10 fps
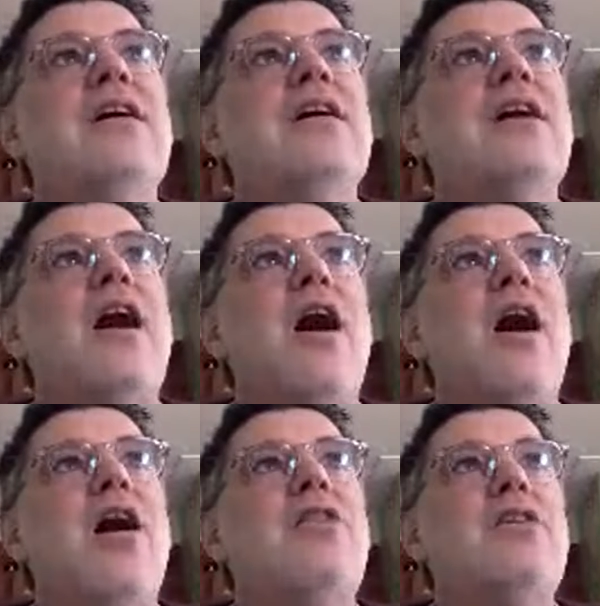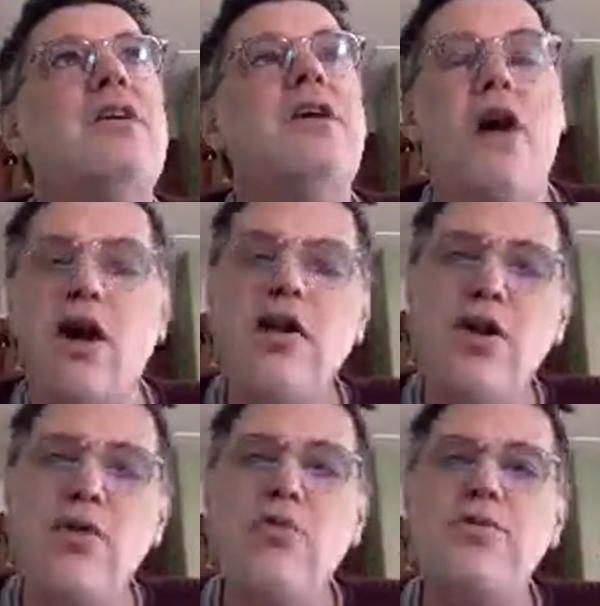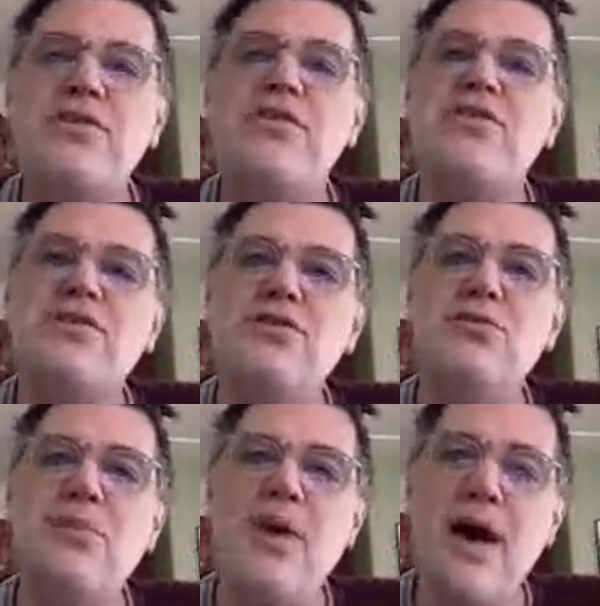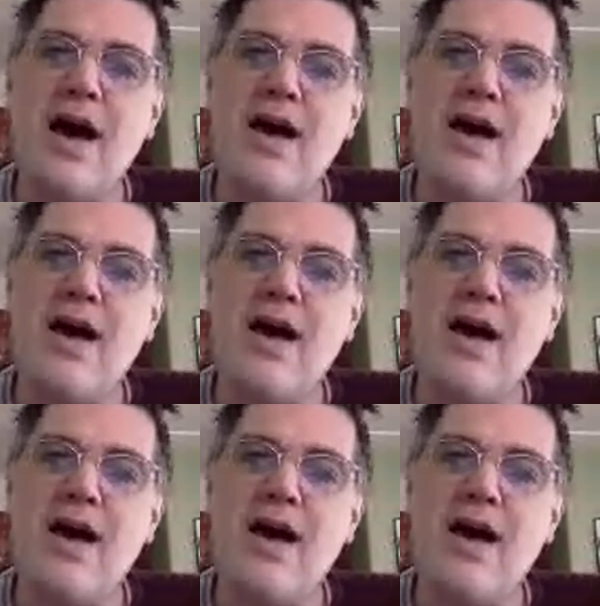was that the audio